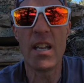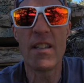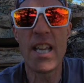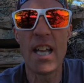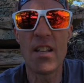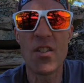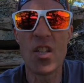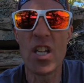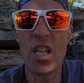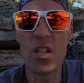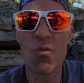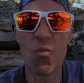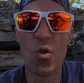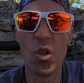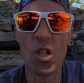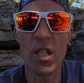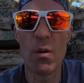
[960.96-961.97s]
intensity is
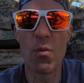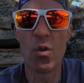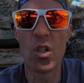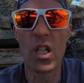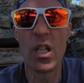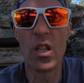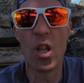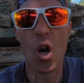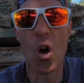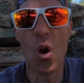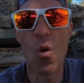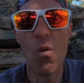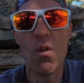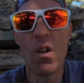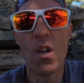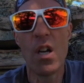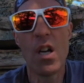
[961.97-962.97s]
really, really
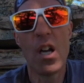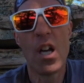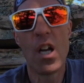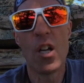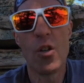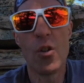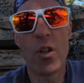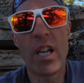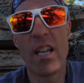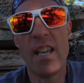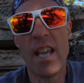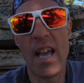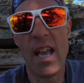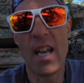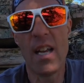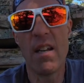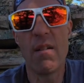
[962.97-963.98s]
low, you can
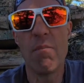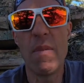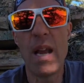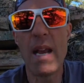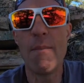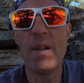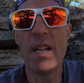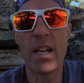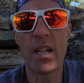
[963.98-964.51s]
then maybe